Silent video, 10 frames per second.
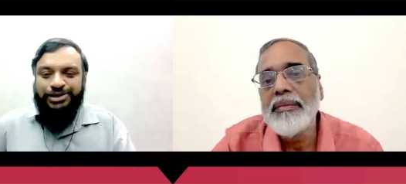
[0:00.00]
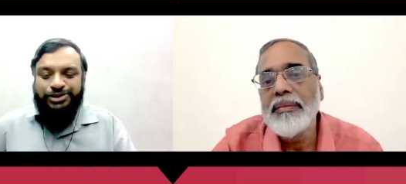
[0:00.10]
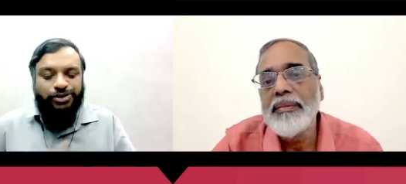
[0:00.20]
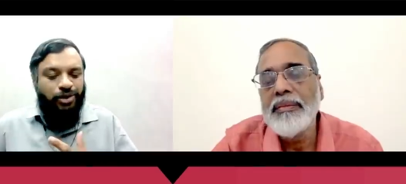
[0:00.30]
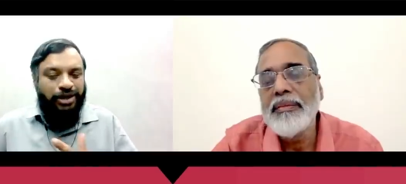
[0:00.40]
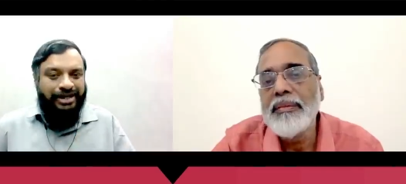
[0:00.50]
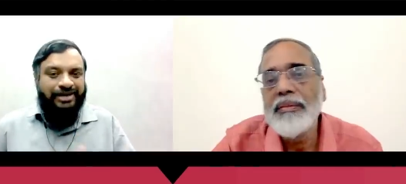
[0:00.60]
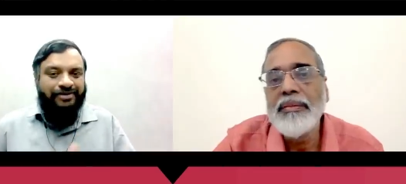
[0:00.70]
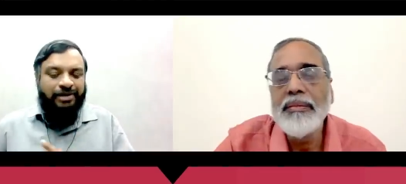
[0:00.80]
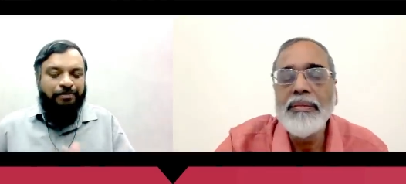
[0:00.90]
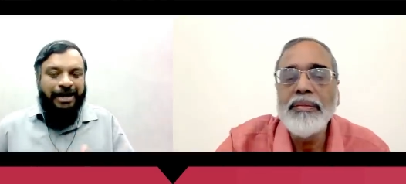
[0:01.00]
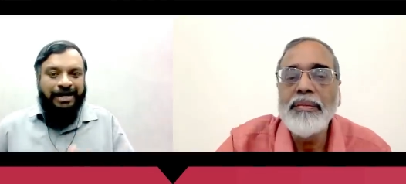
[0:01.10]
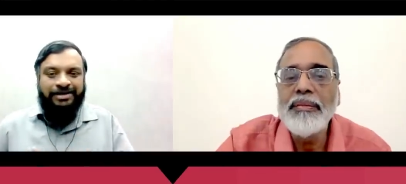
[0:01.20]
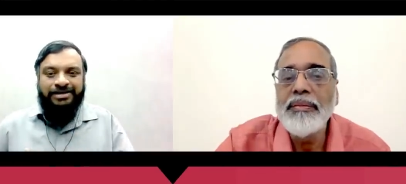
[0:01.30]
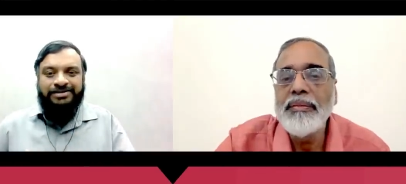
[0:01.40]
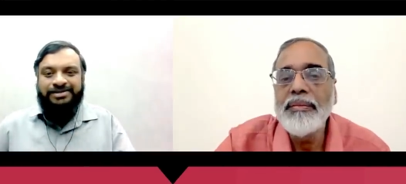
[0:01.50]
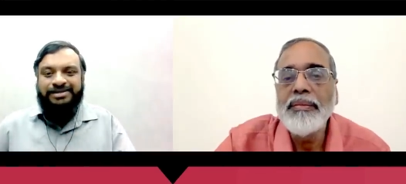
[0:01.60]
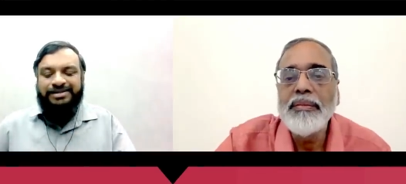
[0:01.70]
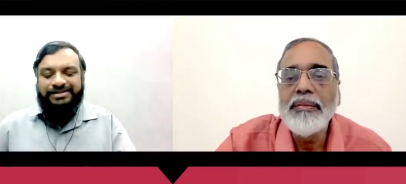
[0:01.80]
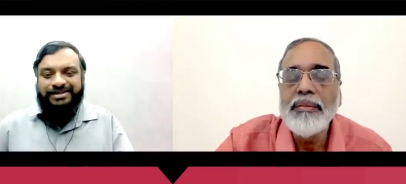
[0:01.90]
Speaker 1: So what kind of an impact does,
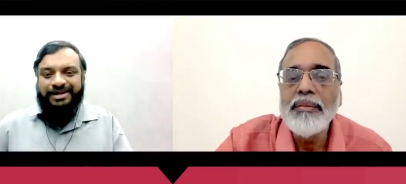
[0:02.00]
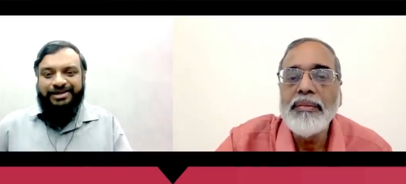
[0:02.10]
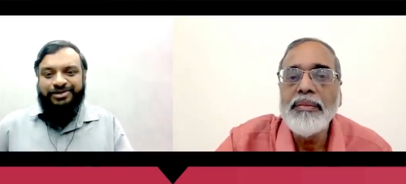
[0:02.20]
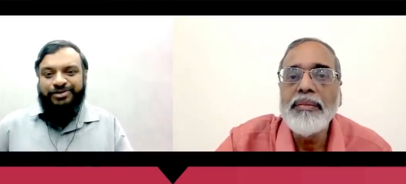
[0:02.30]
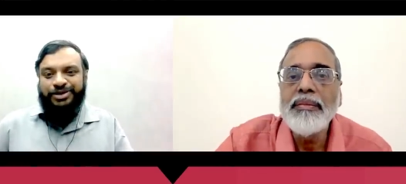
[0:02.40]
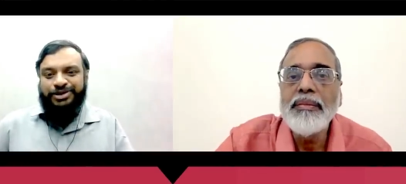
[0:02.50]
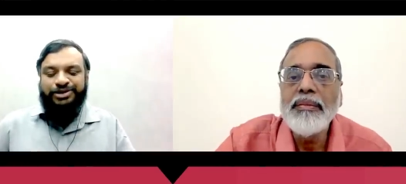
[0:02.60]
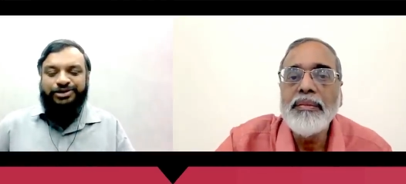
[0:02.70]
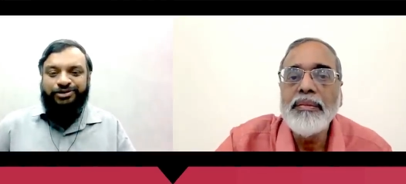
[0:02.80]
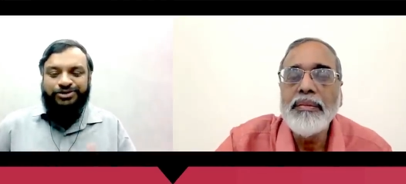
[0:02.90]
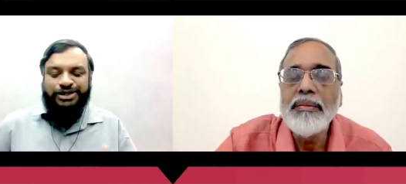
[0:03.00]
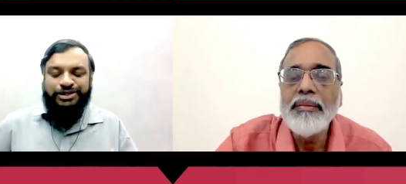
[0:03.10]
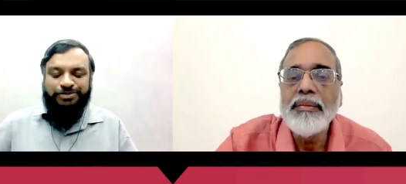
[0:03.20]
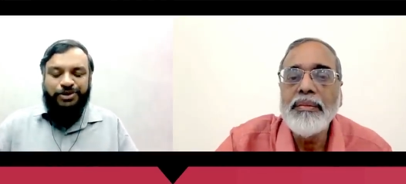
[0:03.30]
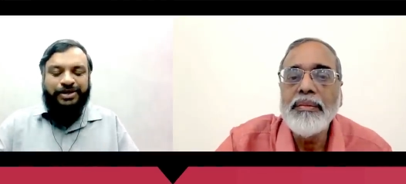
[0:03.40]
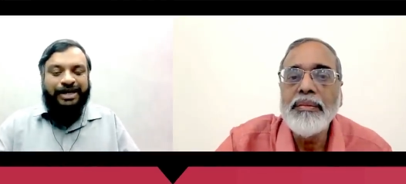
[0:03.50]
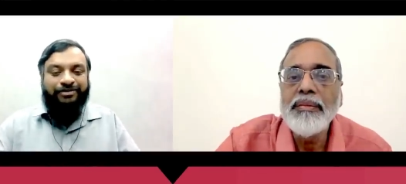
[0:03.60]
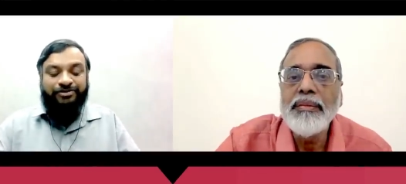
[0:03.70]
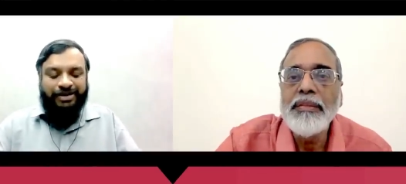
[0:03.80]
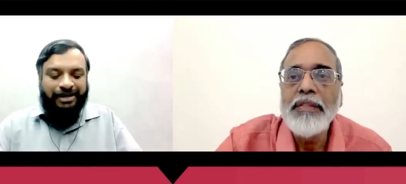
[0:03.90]
say, the return of JCPOA
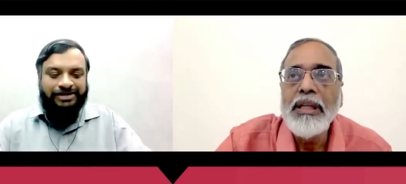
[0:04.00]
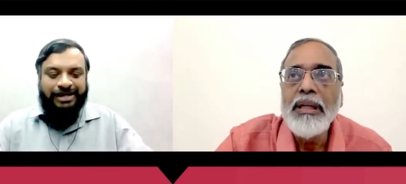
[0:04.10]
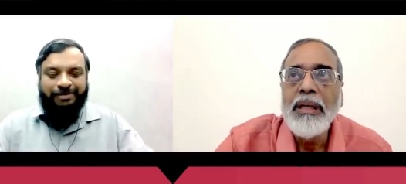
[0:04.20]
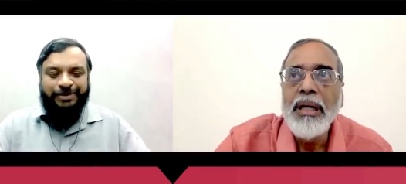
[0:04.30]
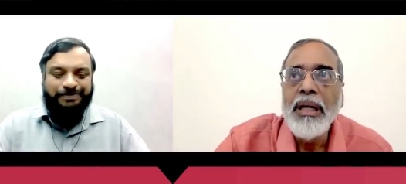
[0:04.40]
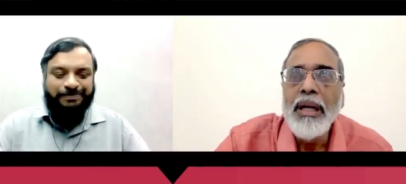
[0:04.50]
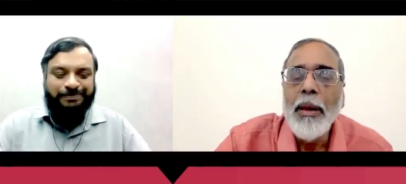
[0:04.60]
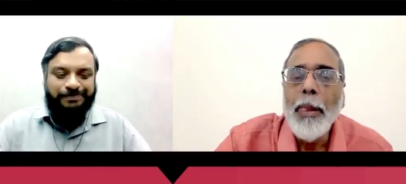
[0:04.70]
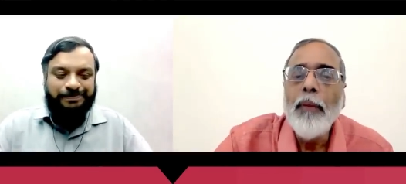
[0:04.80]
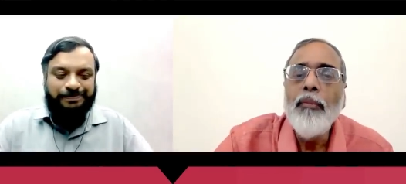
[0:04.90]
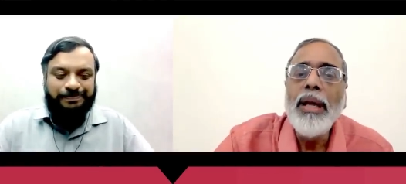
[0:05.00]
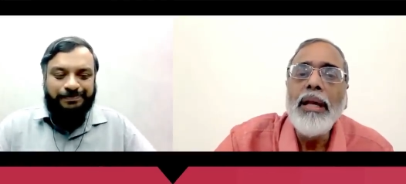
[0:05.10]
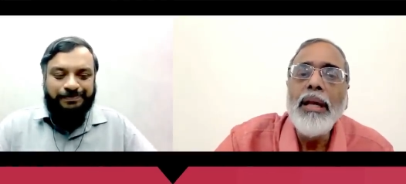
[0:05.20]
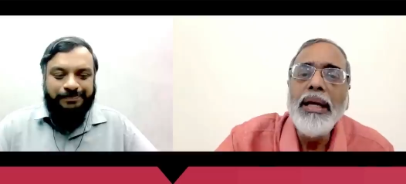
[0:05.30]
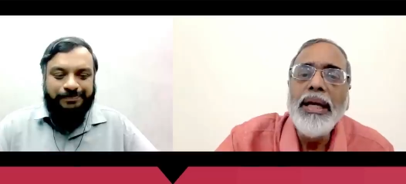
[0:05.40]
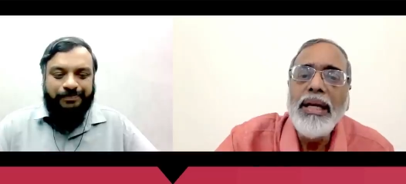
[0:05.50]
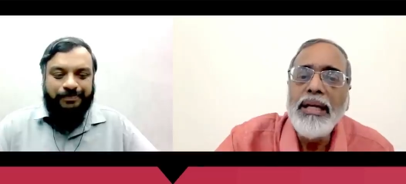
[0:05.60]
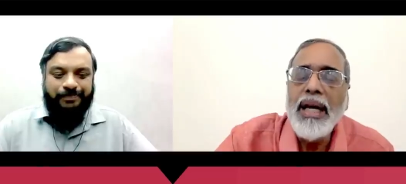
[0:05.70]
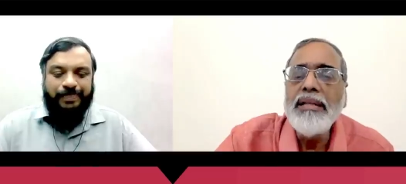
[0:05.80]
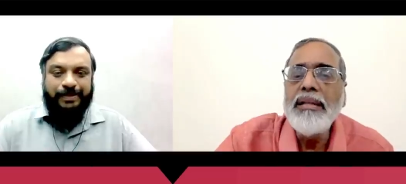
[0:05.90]
have if it does happen?
Speaker 2: Well,
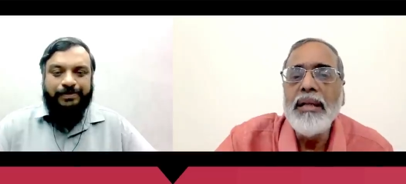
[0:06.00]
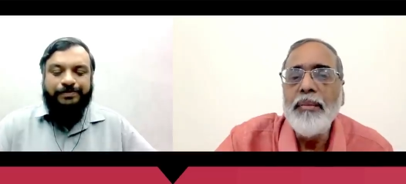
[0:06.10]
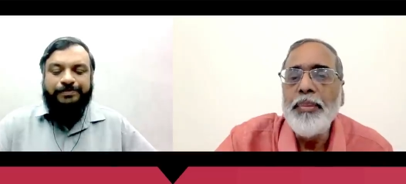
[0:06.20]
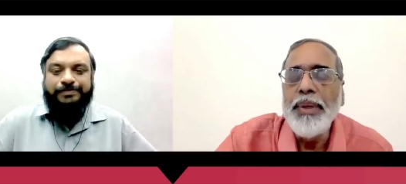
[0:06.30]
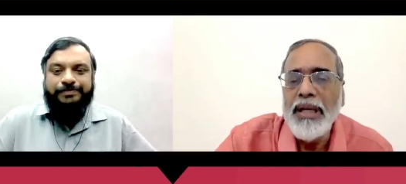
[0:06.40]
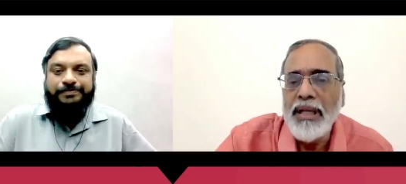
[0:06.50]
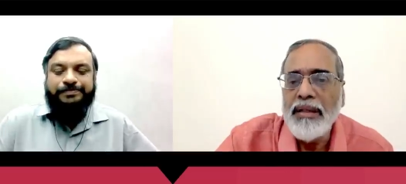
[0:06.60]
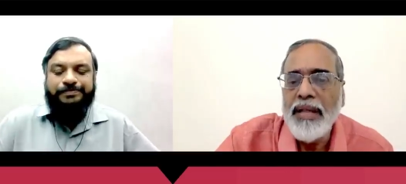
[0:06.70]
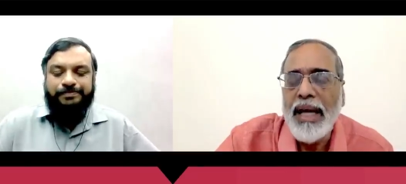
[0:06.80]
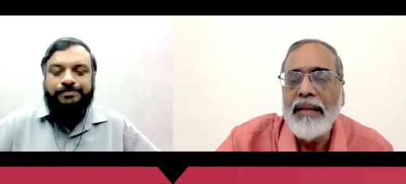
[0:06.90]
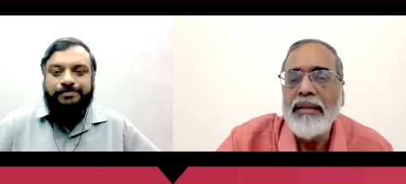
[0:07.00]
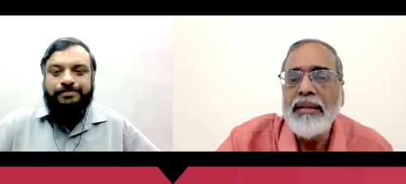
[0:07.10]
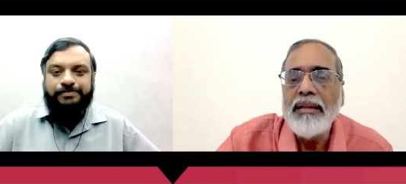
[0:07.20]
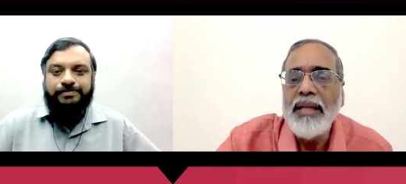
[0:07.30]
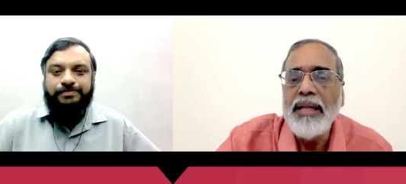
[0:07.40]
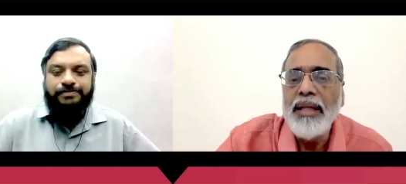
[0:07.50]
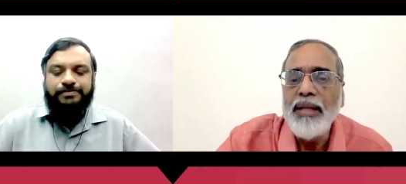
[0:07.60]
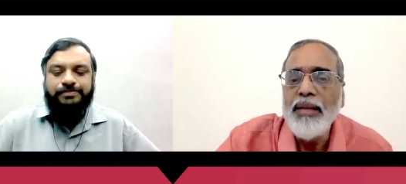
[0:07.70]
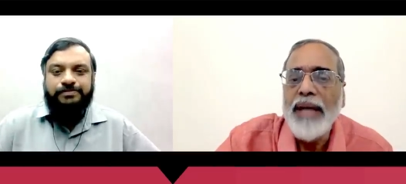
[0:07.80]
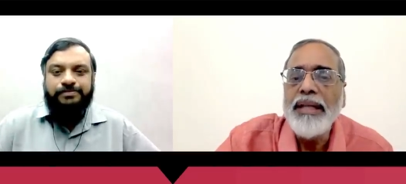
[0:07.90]
it does appear that the
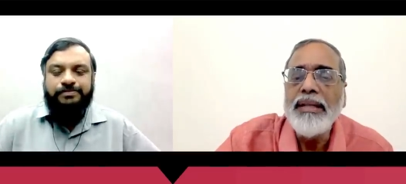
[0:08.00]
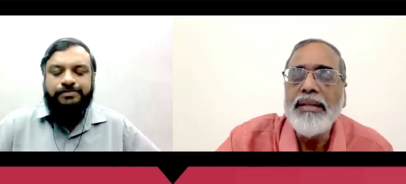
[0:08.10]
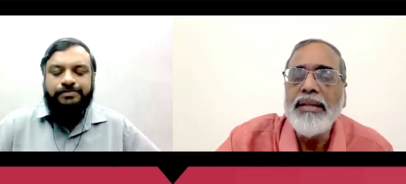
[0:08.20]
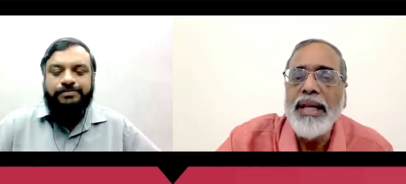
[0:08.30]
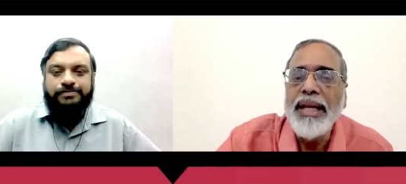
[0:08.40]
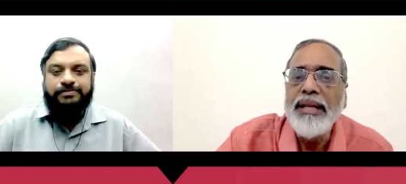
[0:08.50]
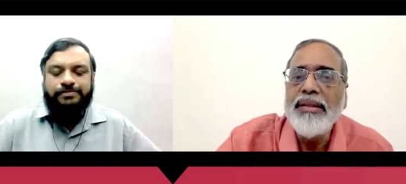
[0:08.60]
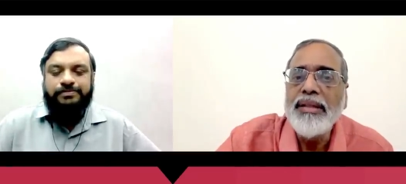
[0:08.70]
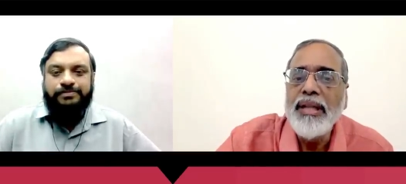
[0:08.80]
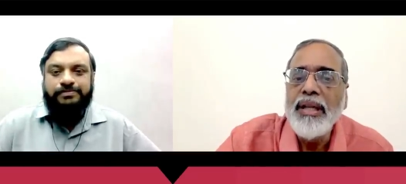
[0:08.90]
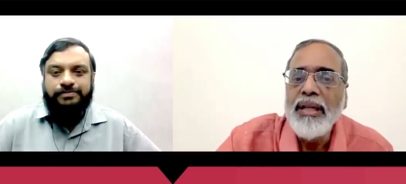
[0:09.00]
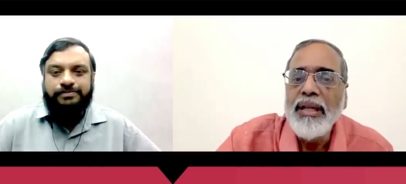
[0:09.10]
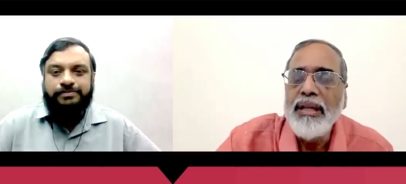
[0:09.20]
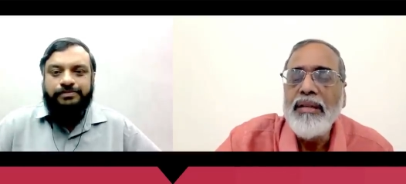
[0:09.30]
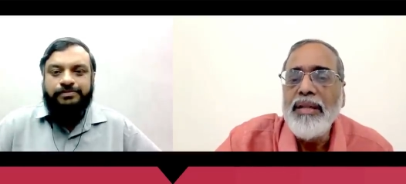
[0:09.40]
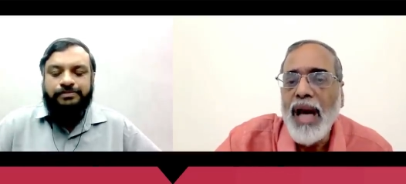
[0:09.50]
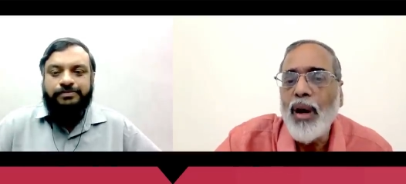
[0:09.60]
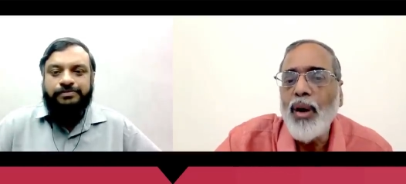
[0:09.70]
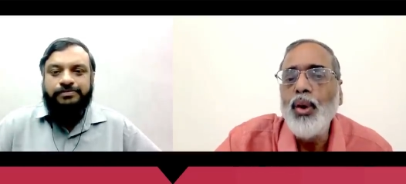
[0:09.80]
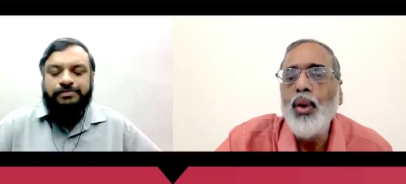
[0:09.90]
United States is
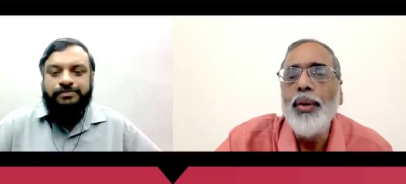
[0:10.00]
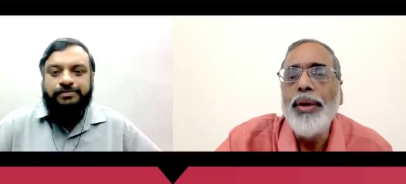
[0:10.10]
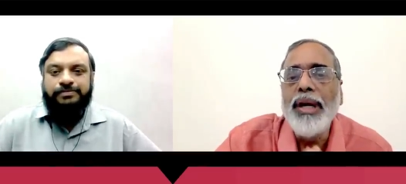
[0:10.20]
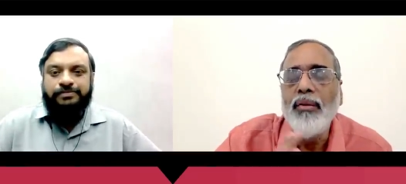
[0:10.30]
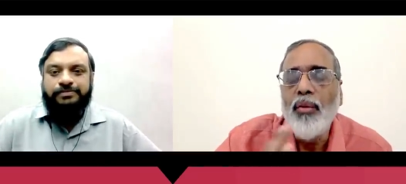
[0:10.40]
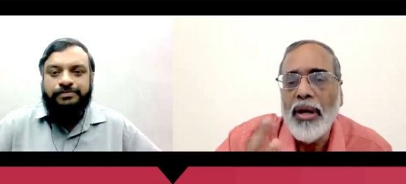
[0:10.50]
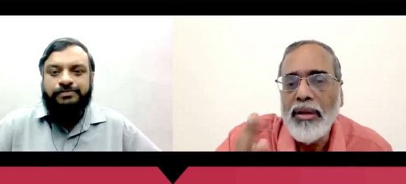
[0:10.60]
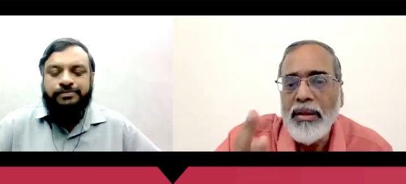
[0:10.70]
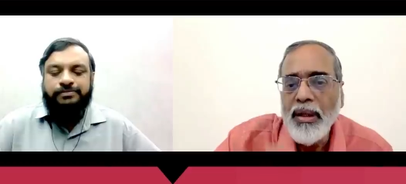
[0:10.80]
now doing what